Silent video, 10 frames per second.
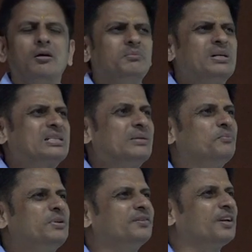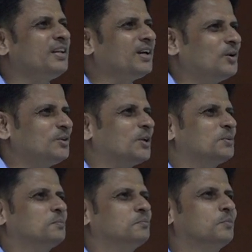But simply reading out the
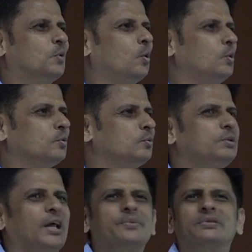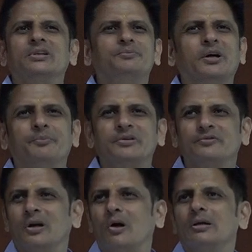code won't have served purpose
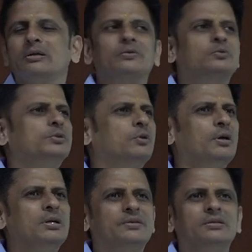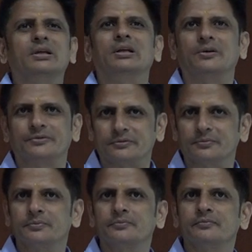for an audience who is already senior enough
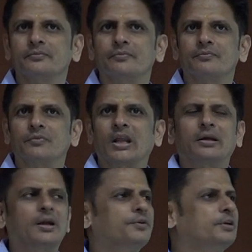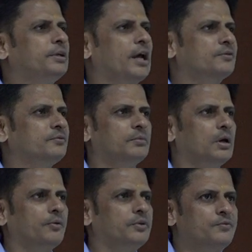and can read that
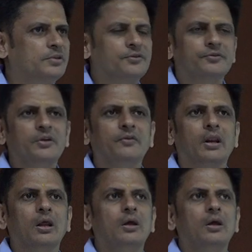themselves very well.